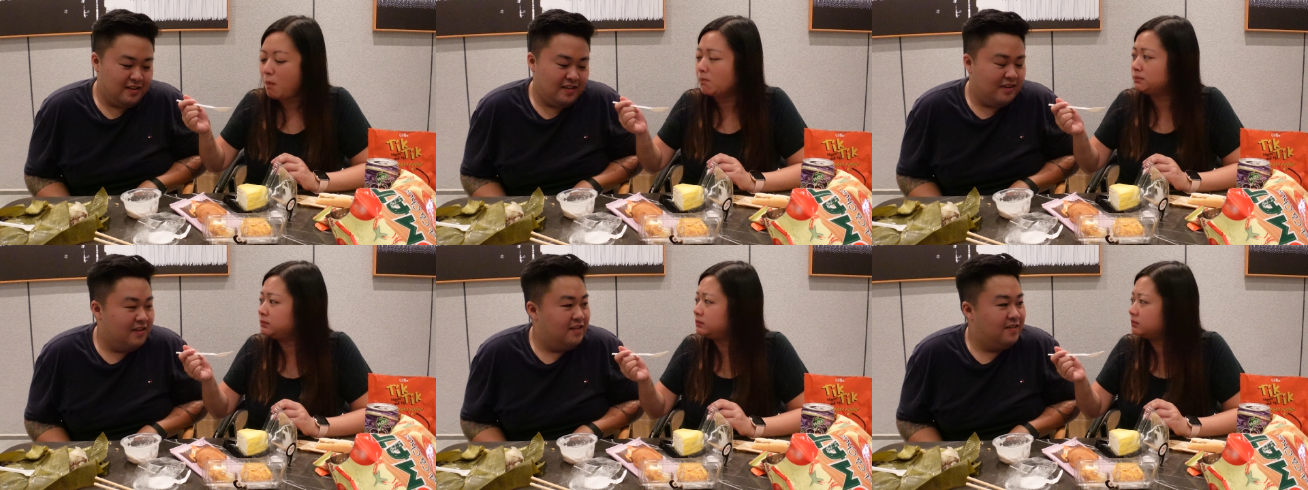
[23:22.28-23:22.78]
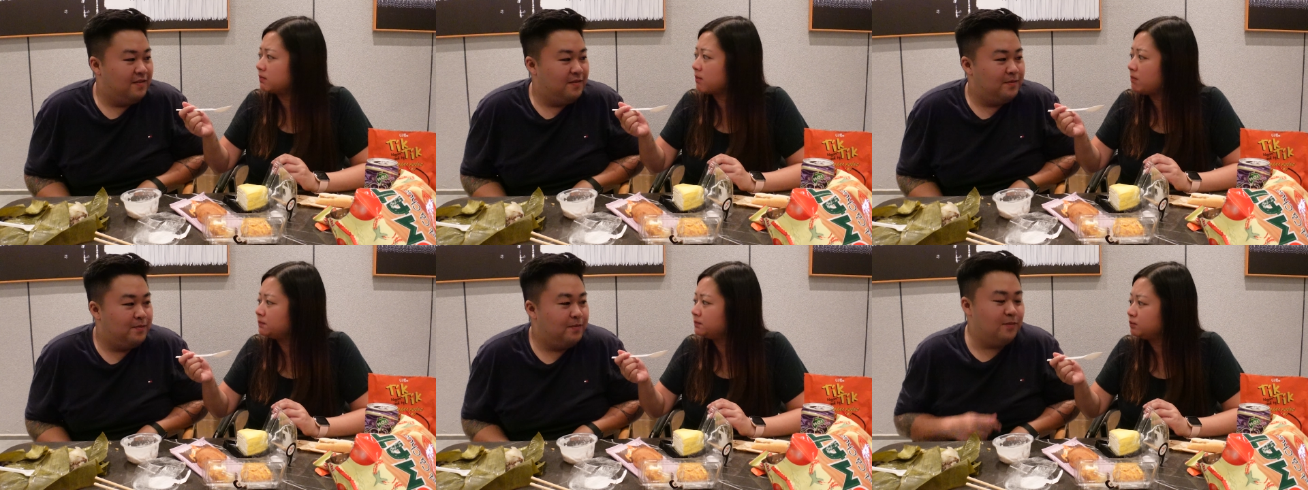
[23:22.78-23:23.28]

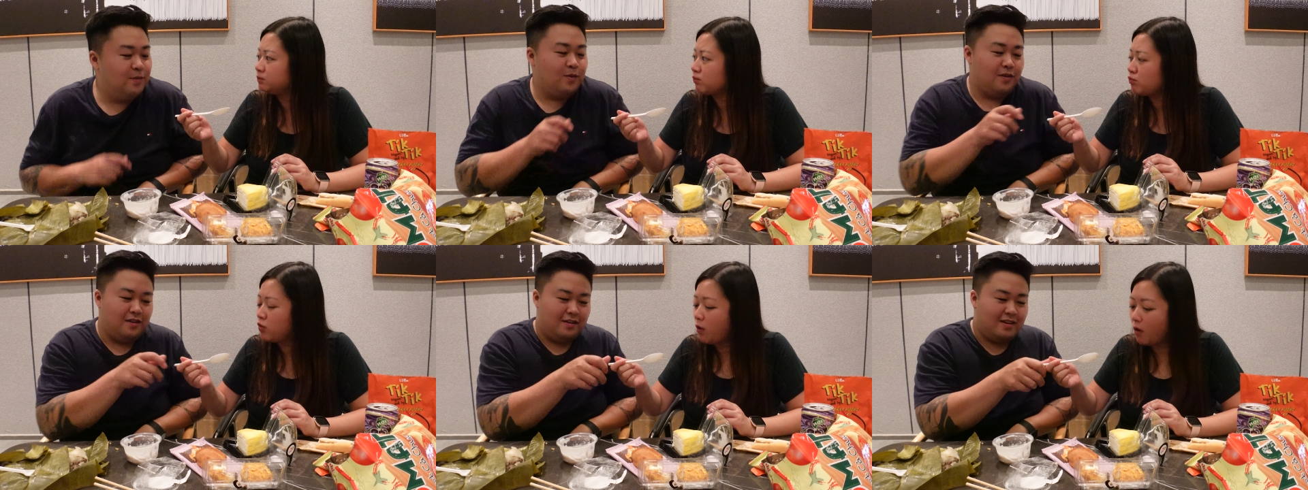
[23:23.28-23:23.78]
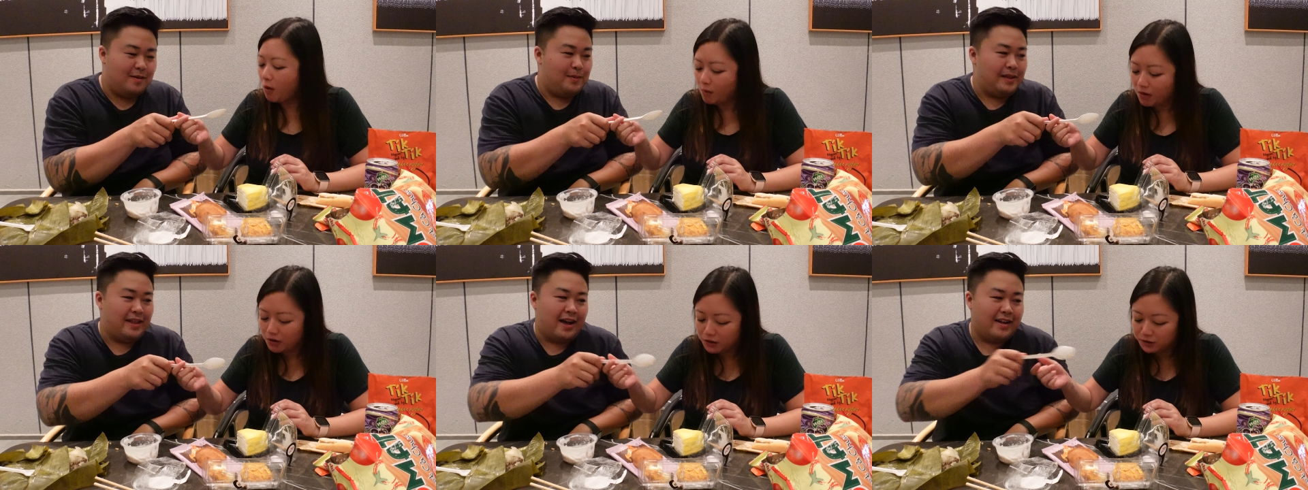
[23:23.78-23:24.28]
Speaker 1: Mmm. Oh
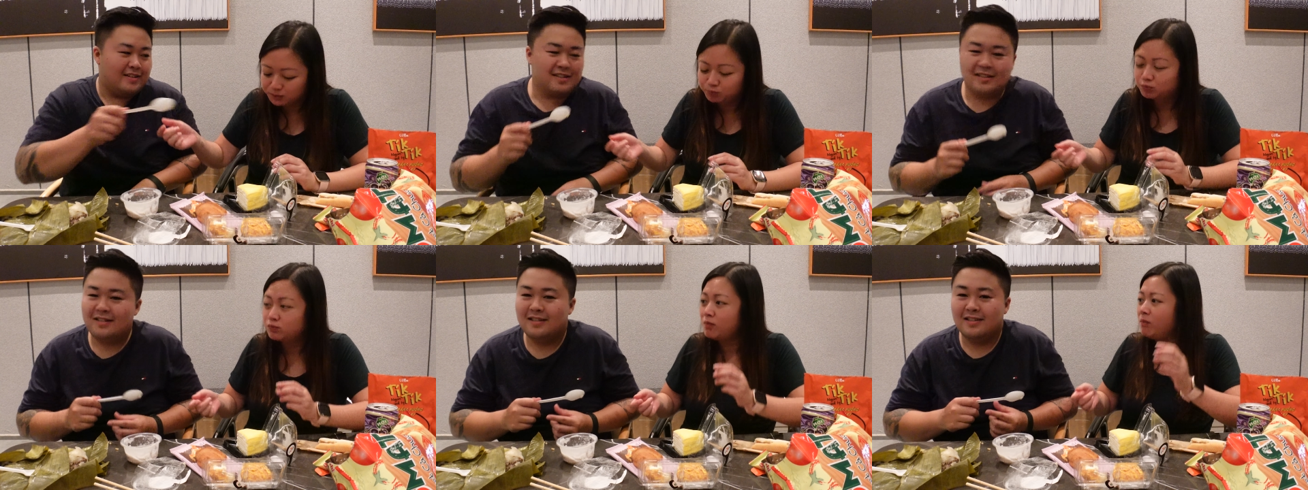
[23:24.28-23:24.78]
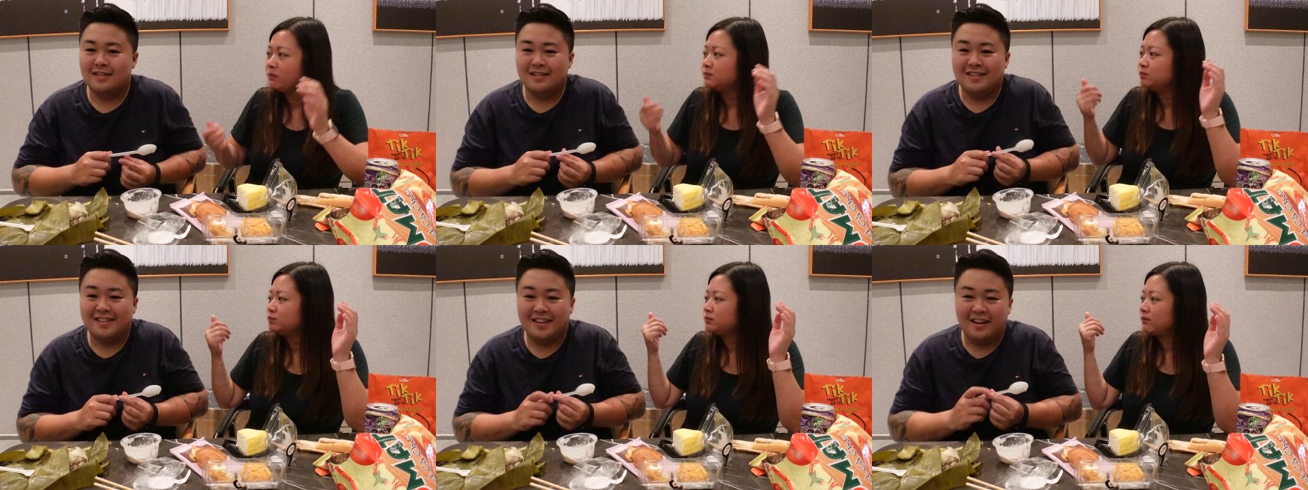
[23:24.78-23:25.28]
my.
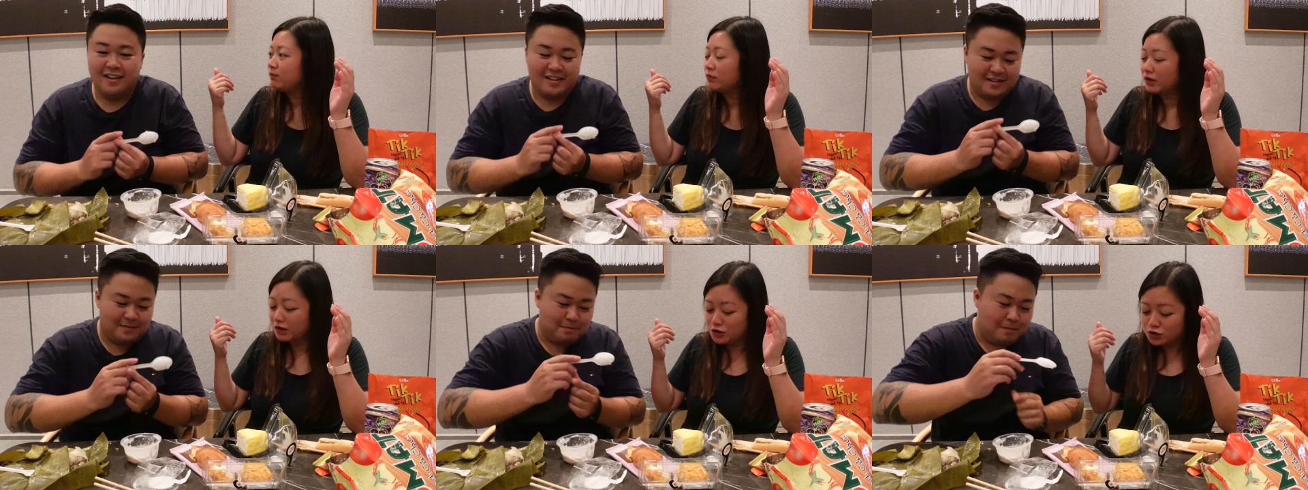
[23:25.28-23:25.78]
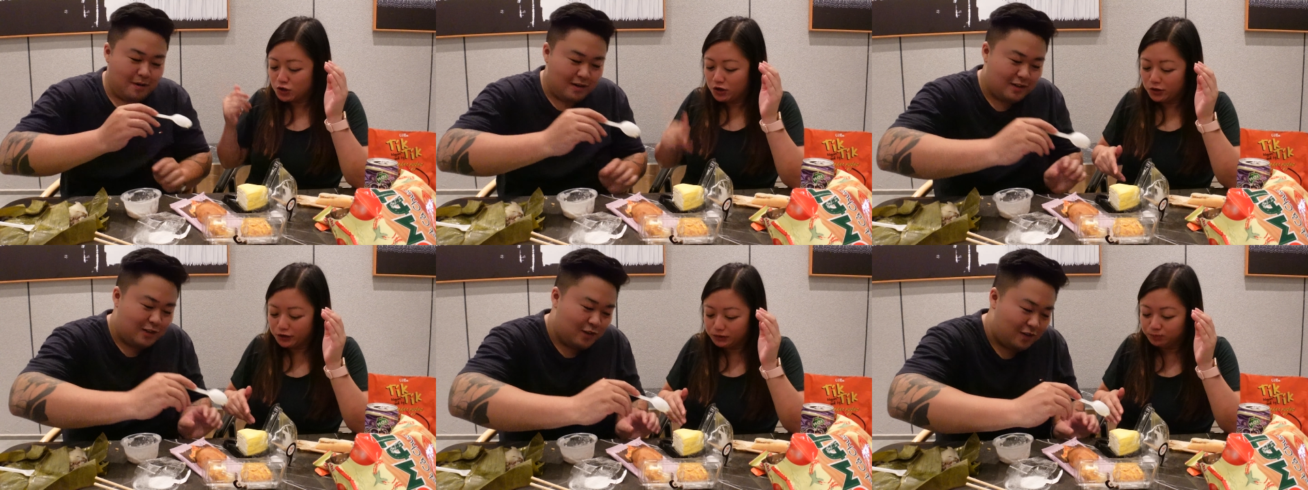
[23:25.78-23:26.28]
That's so
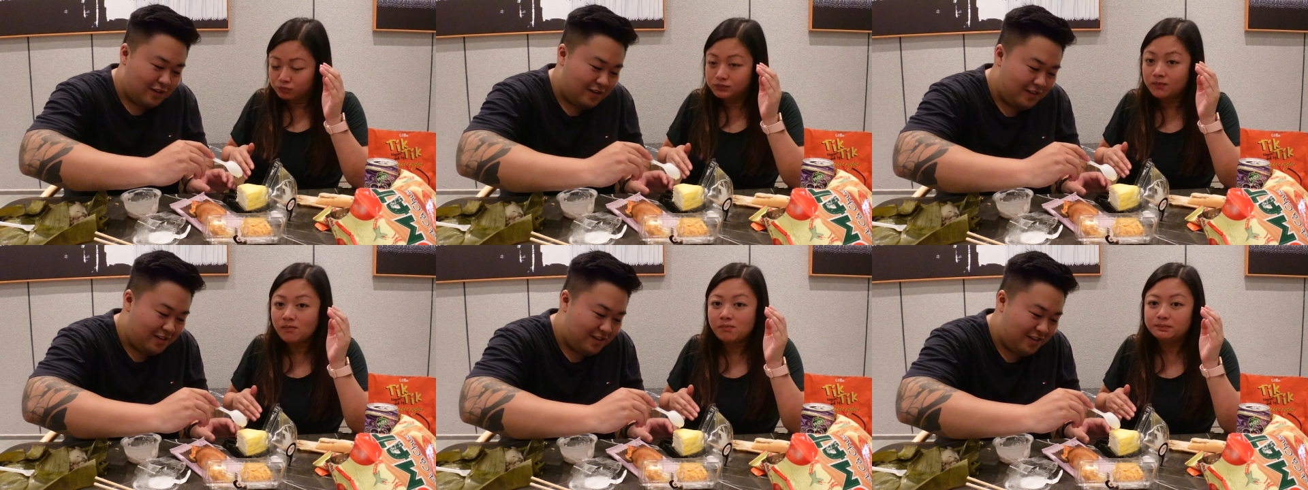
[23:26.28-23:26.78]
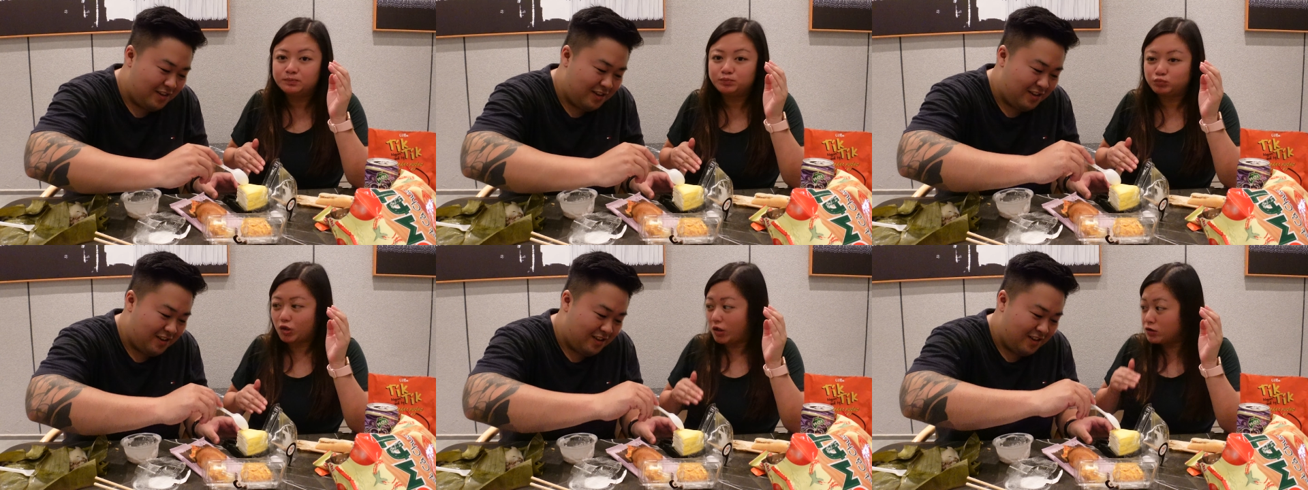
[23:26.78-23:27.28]
good.
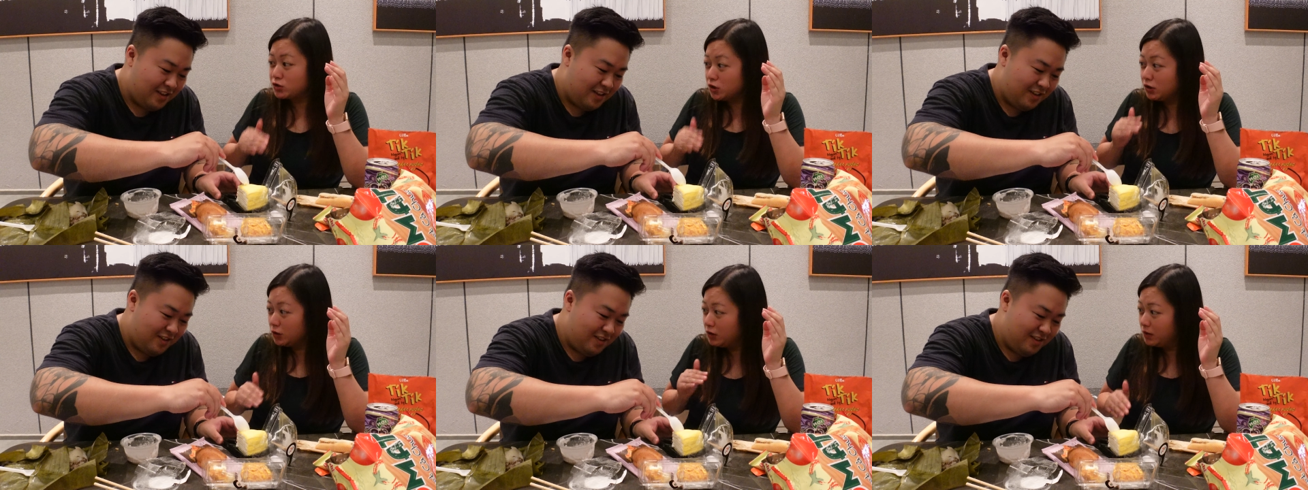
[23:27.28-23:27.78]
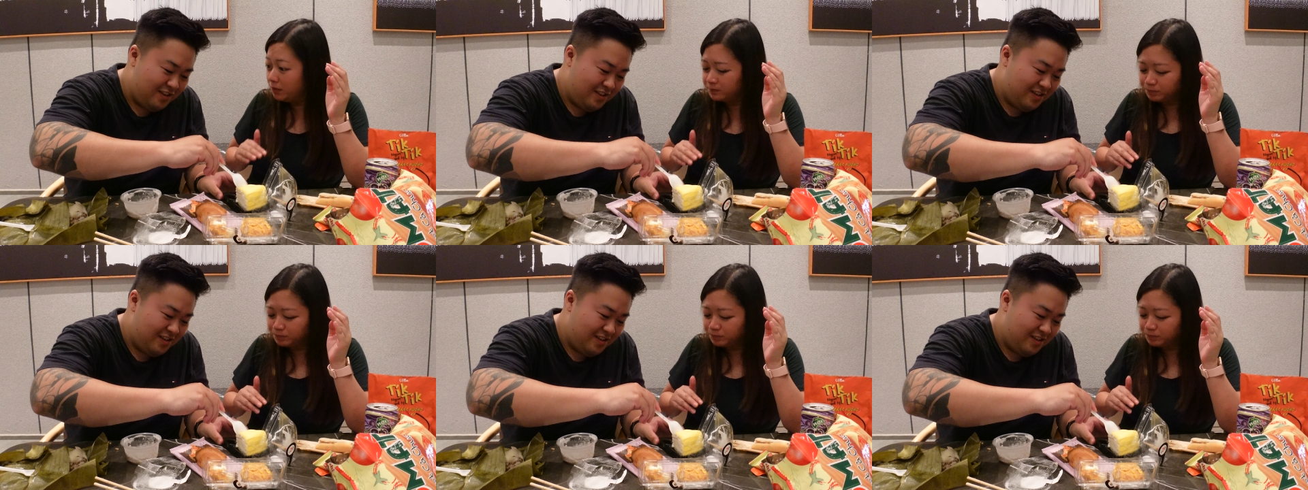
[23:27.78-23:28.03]
That's so good.